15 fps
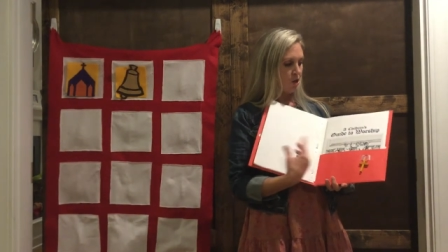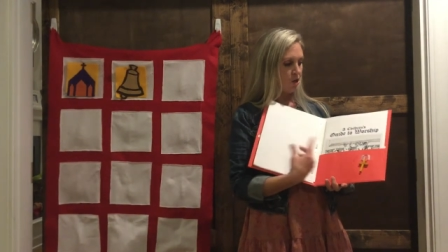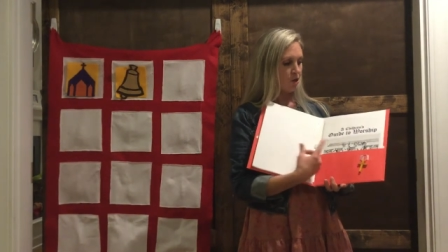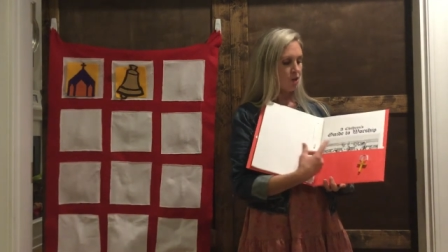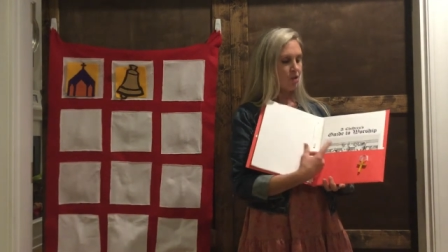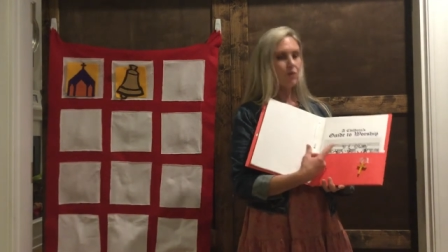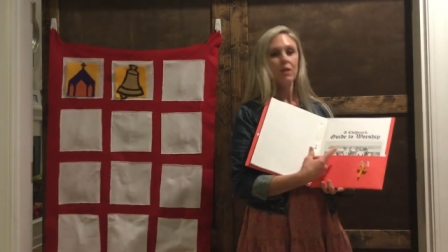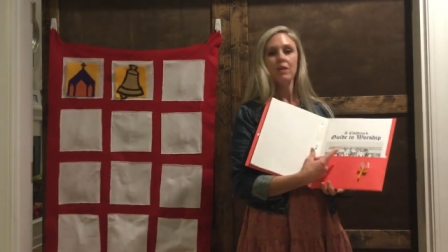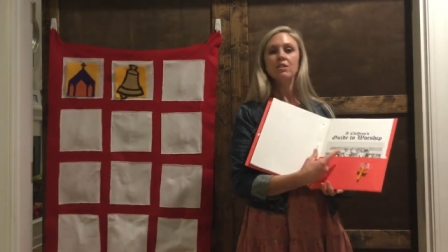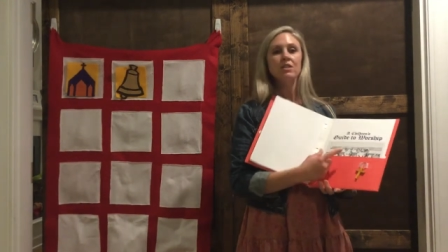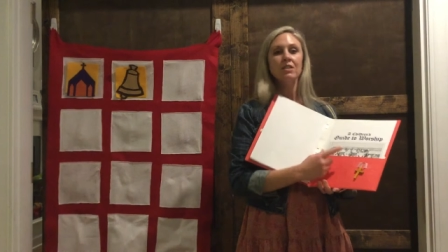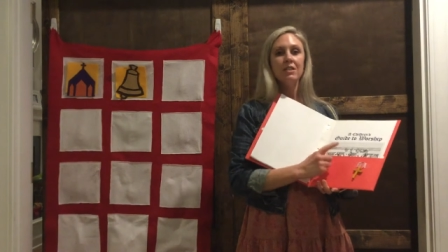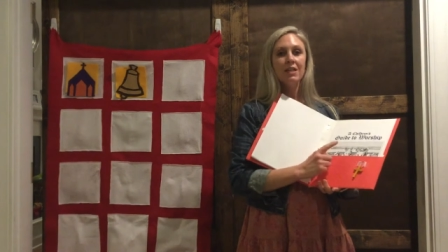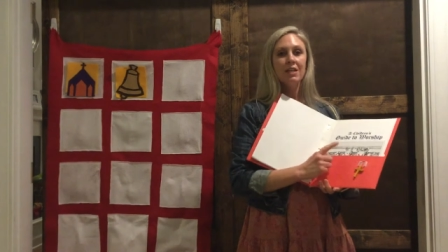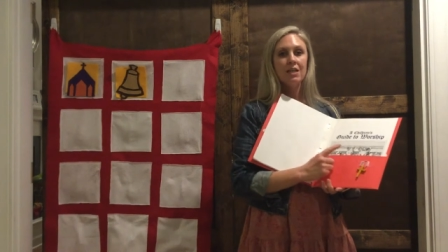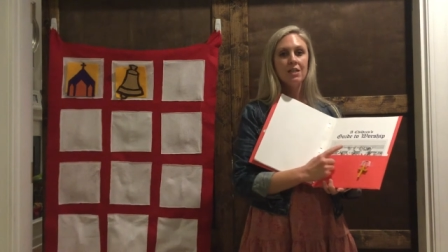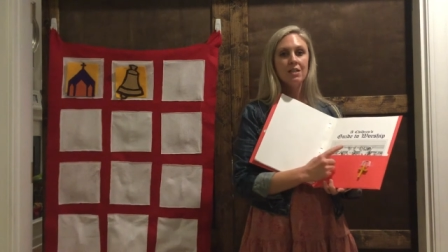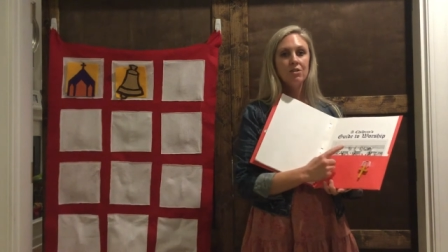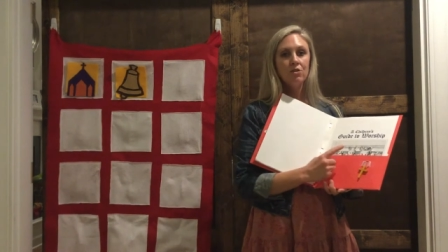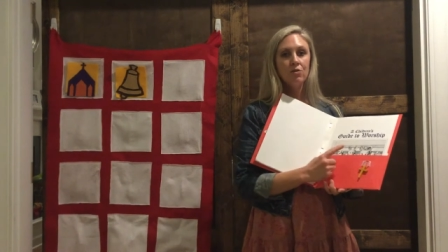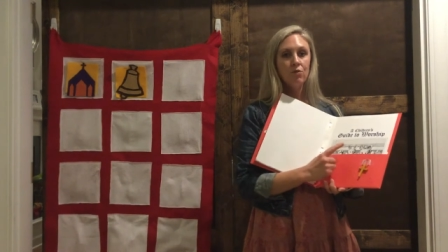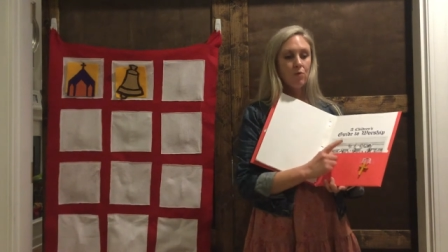You're going to
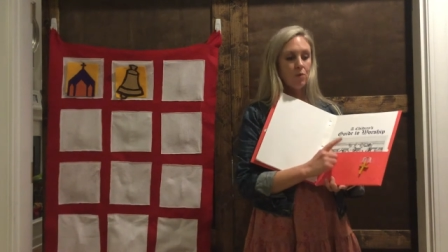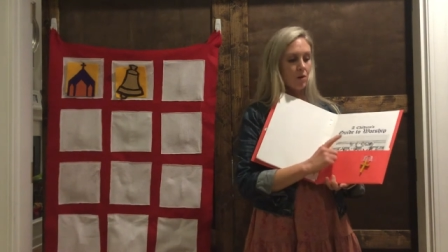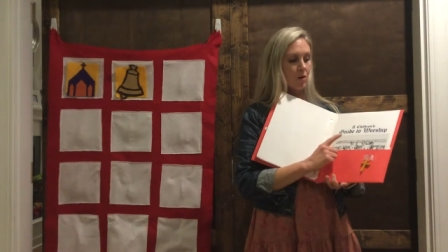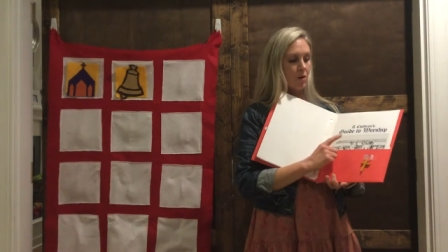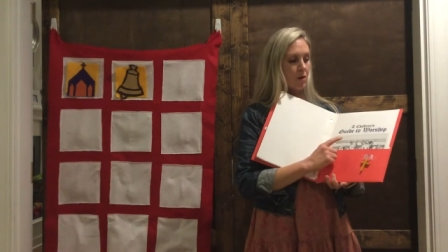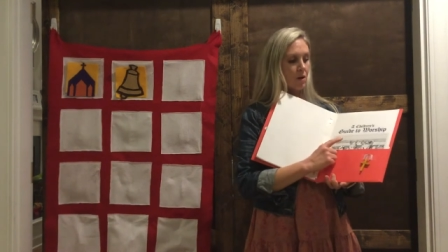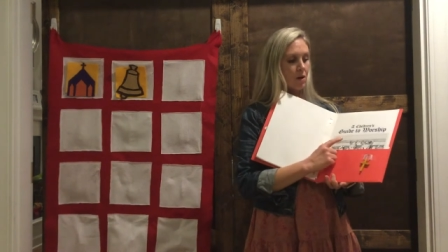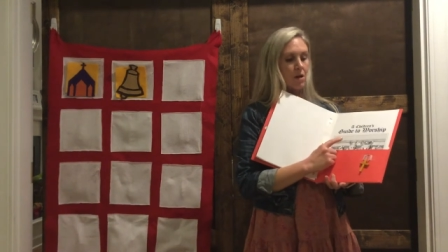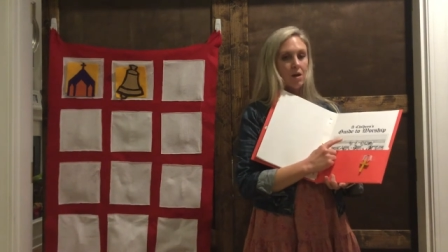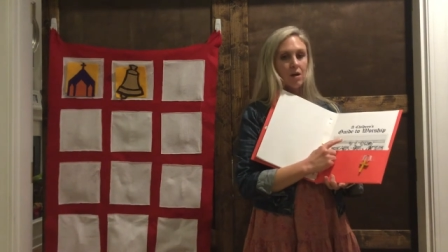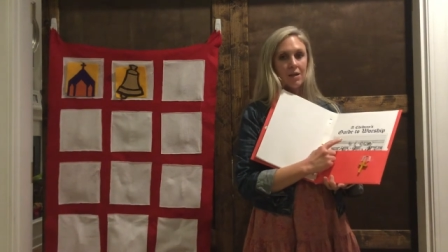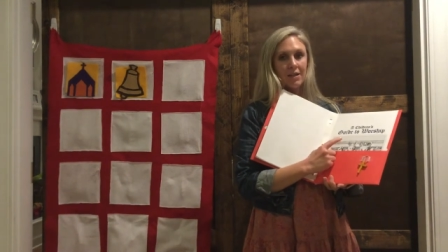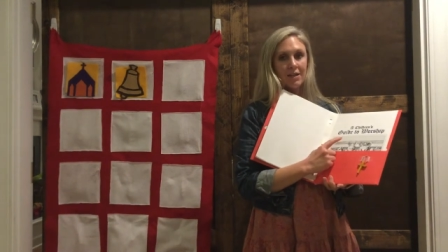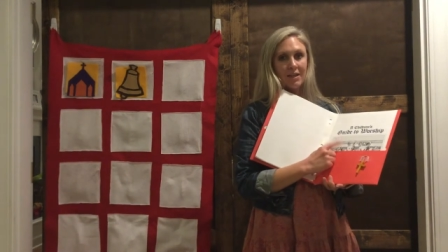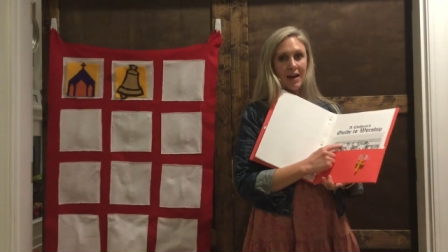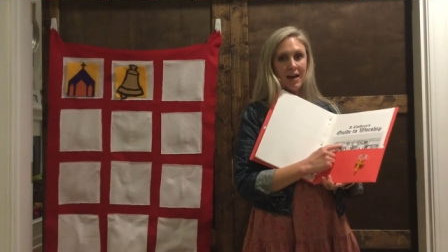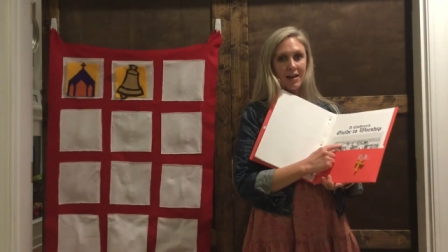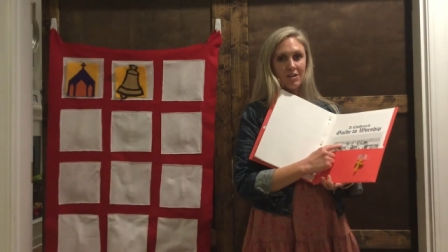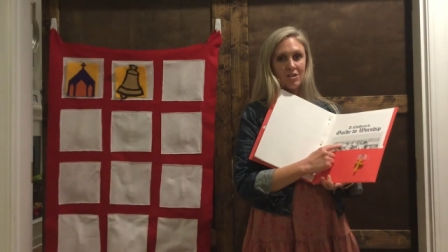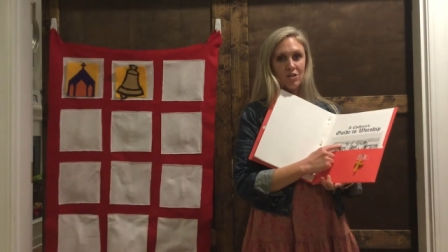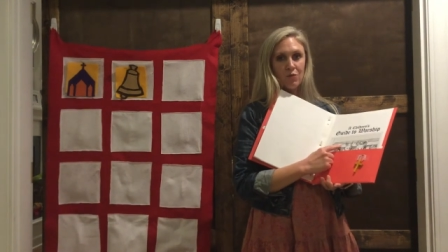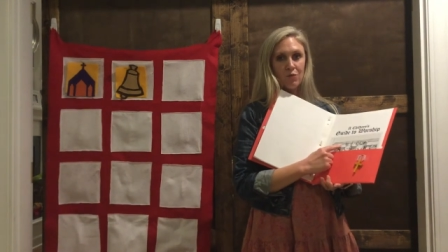need your
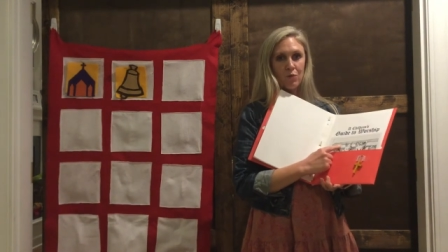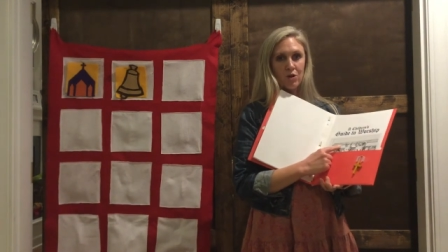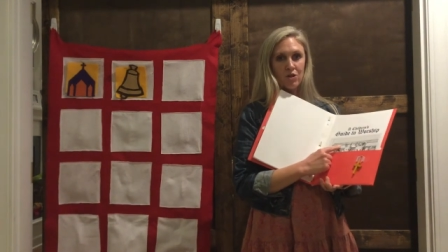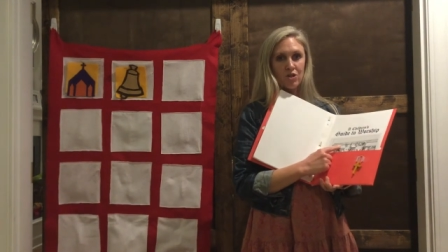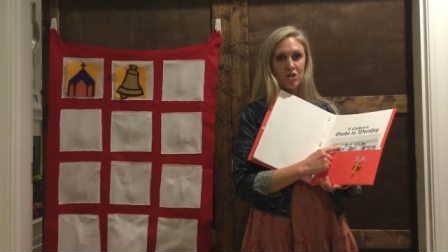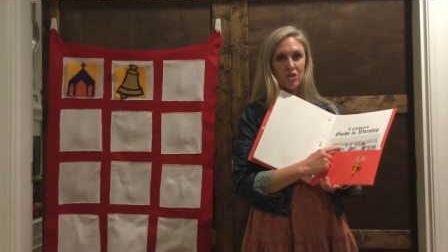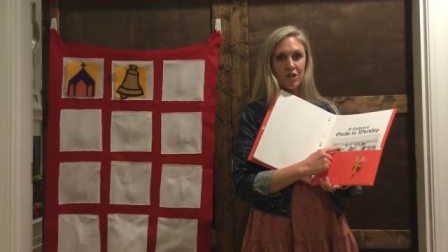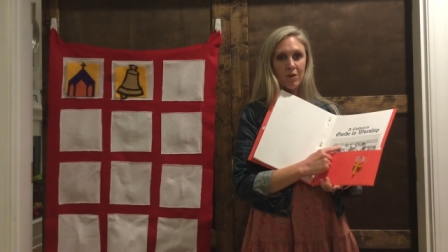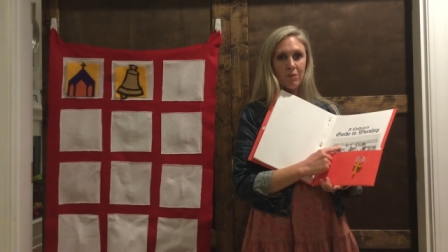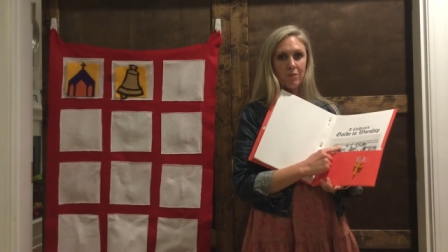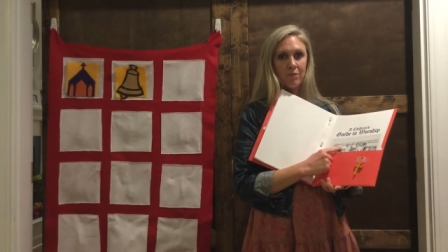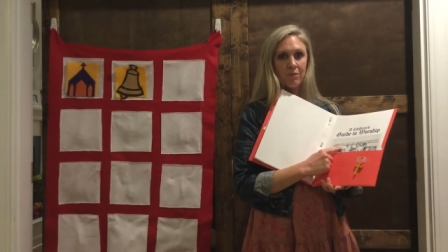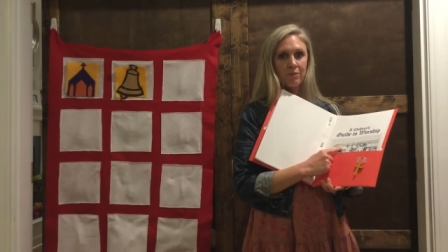guide to worship.